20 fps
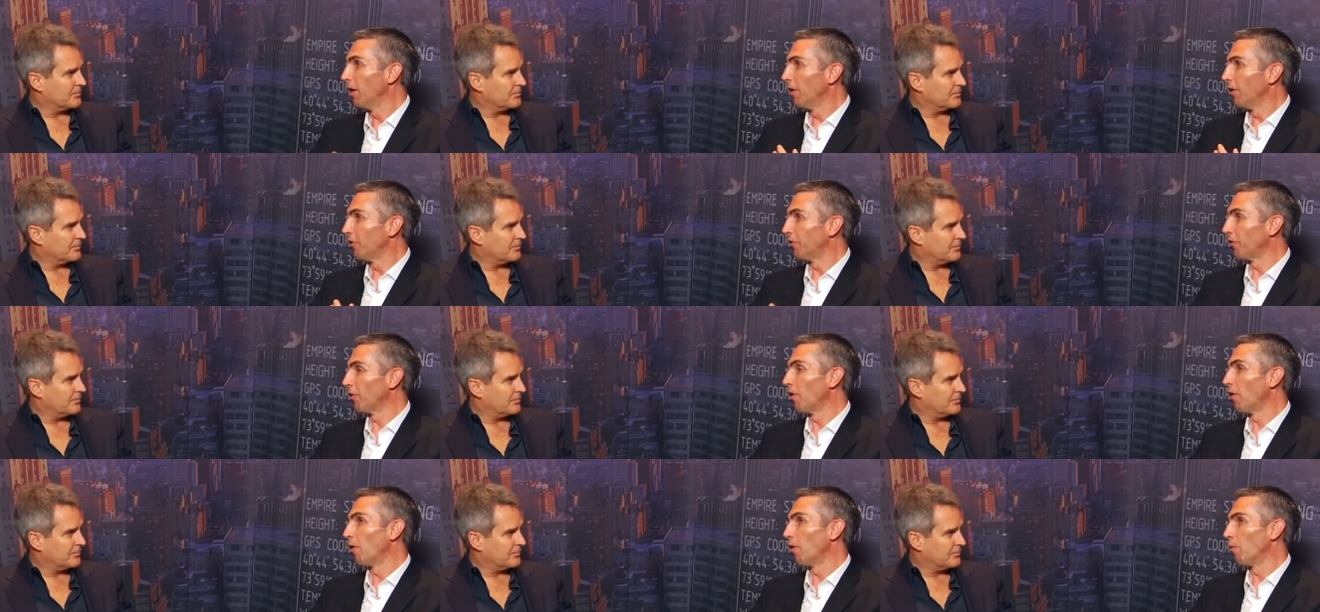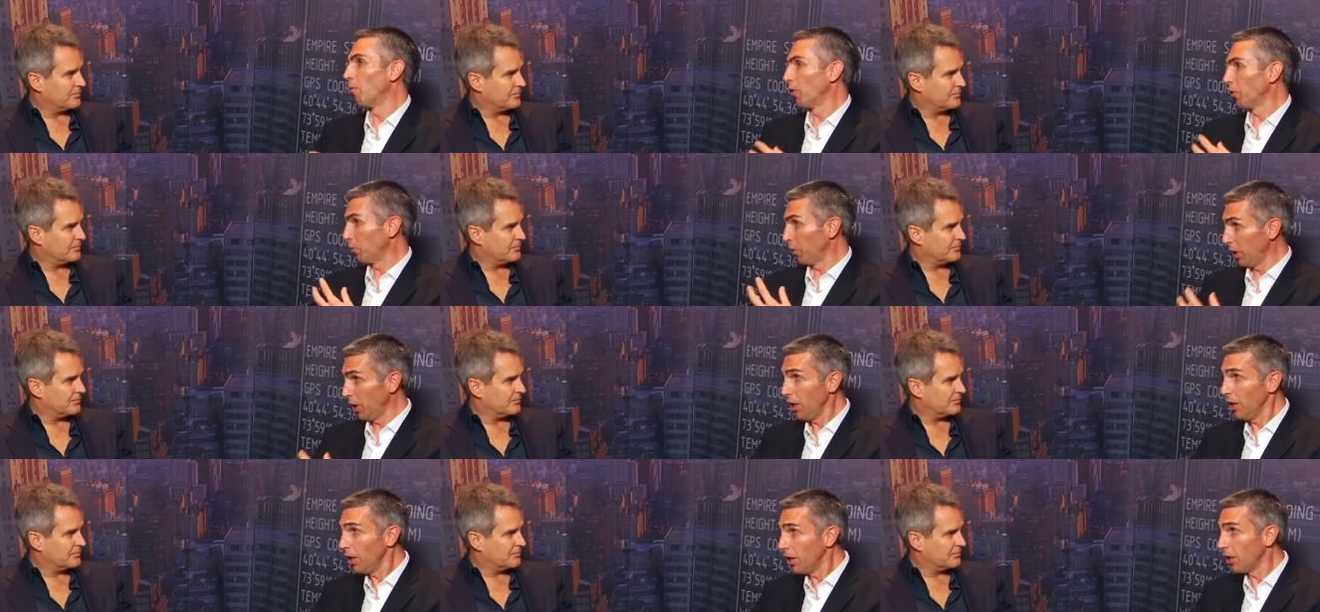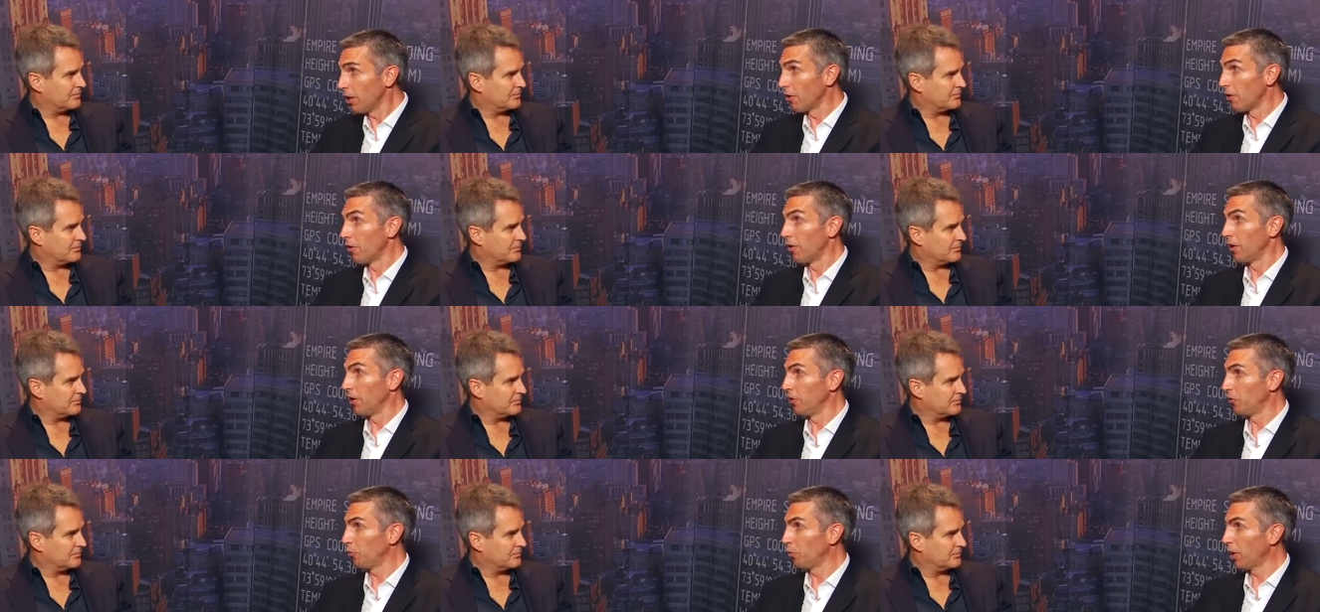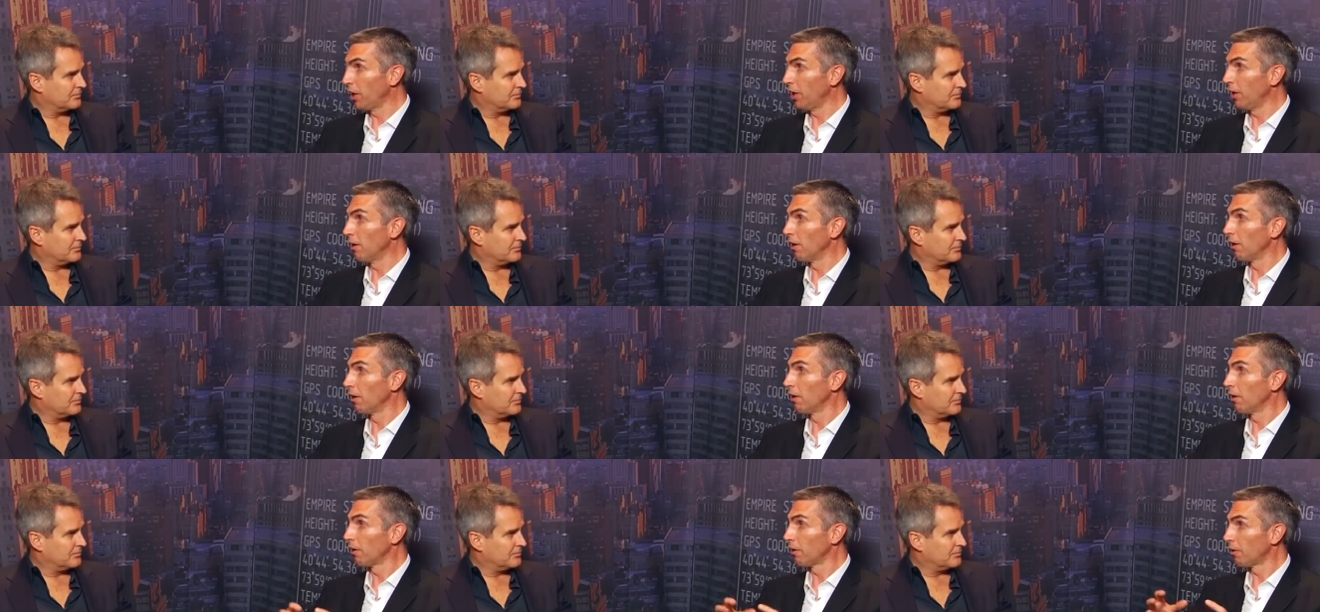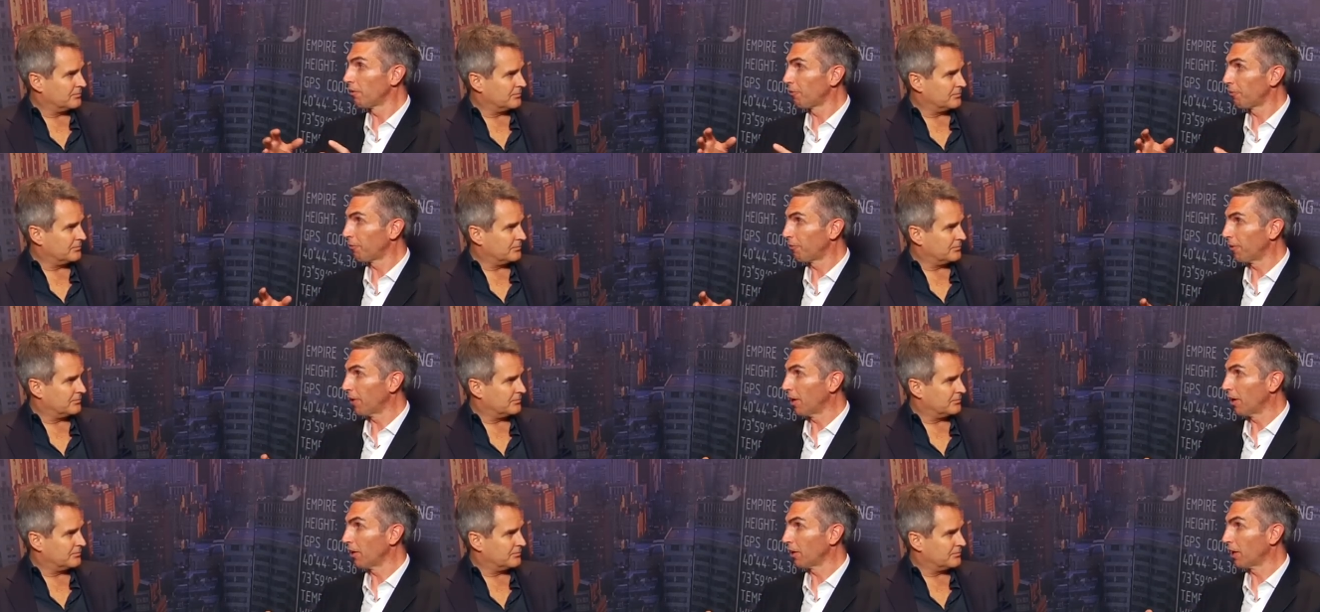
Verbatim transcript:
Speaker 1: So what we did here is we added a lot of uh,